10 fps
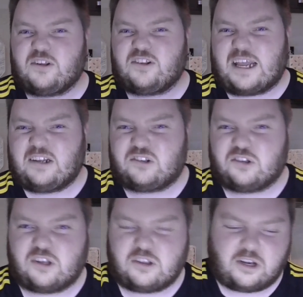cents
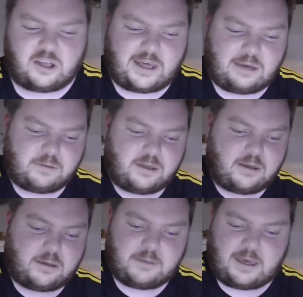or something like that. But
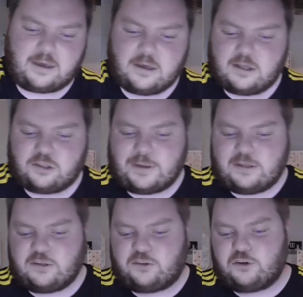yeah,
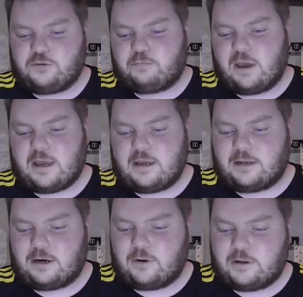22p.
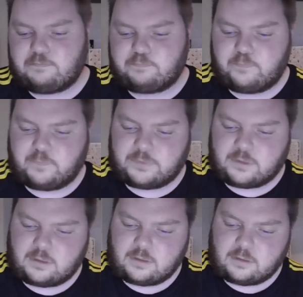Now,
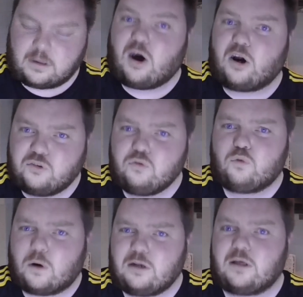I do
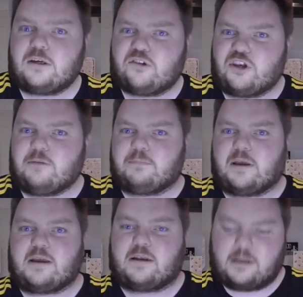quite like a cheap
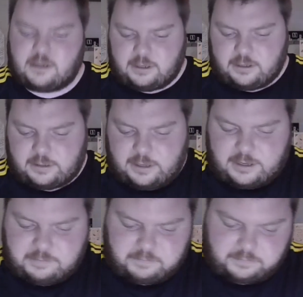bean.
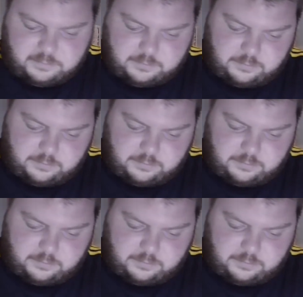Branston